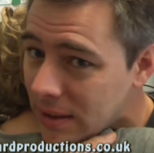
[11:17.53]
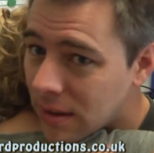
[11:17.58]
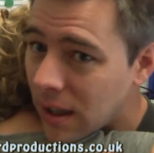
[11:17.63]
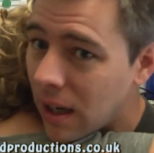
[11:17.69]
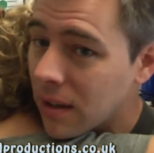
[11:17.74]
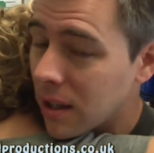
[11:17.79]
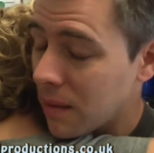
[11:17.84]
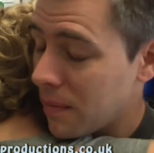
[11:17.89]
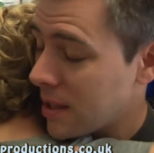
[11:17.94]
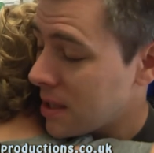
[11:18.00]
Right,
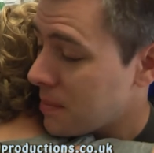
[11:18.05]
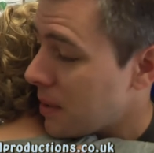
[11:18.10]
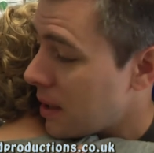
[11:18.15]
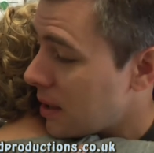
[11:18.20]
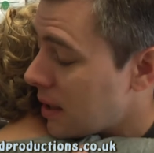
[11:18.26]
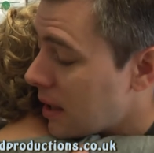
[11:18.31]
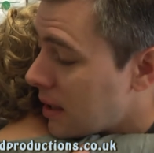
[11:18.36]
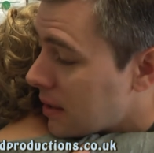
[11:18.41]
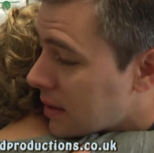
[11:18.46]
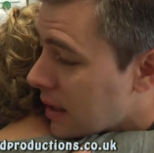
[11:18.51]
I'm going to press the
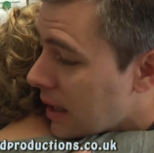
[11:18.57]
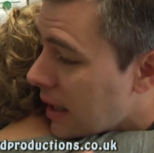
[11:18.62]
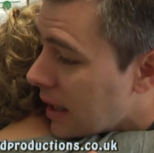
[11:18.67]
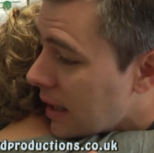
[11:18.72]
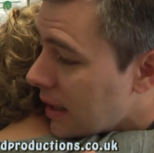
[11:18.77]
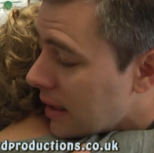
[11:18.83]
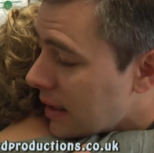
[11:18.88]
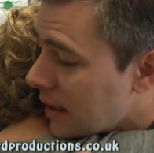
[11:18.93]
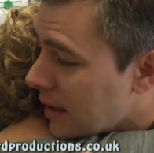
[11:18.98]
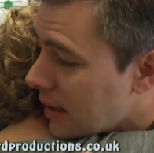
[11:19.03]
button now,
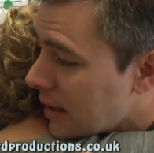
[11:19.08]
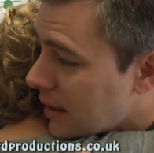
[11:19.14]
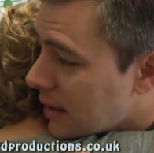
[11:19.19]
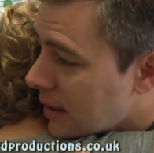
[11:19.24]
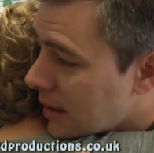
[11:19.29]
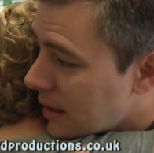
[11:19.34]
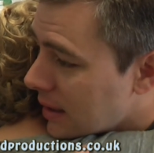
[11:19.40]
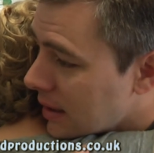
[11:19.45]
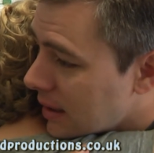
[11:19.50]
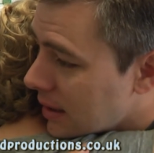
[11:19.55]
okay?
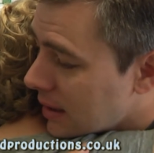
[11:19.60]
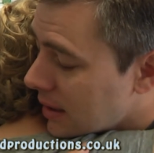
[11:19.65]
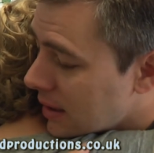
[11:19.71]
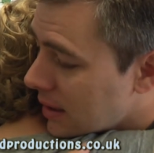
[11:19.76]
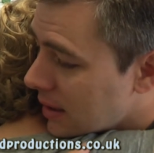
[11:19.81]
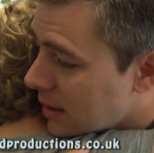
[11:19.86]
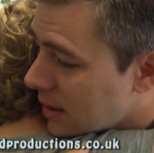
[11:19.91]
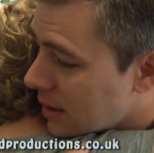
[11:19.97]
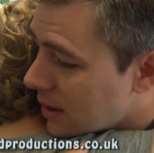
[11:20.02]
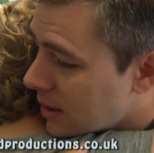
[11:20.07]

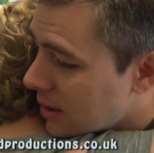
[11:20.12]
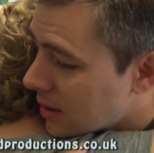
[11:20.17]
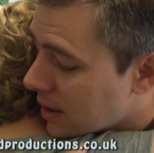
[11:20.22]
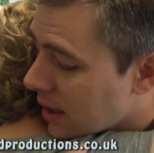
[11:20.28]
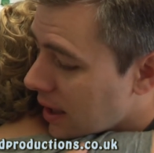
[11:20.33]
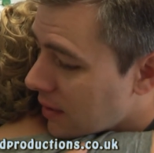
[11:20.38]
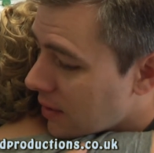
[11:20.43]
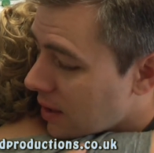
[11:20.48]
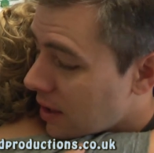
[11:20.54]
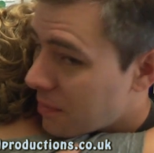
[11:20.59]

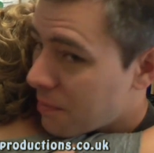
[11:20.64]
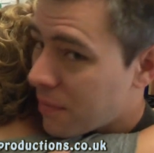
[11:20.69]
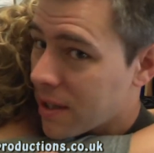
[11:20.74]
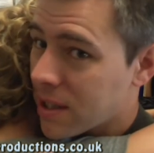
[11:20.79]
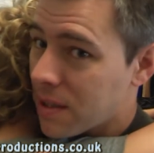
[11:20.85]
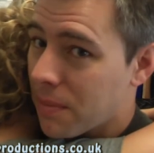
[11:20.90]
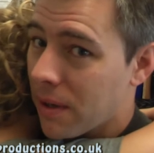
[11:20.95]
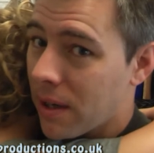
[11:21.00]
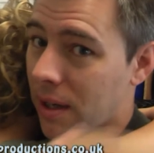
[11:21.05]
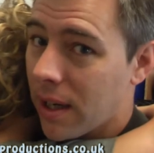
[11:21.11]
Okay, right, press
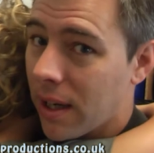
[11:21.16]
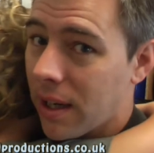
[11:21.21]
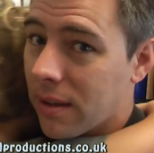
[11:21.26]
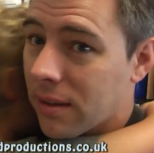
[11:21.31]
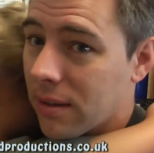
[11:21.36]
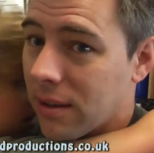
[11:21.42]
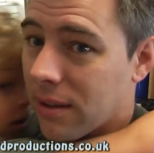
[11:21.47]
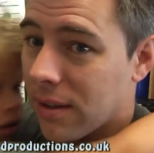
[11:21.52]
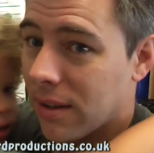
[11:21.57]
the button now.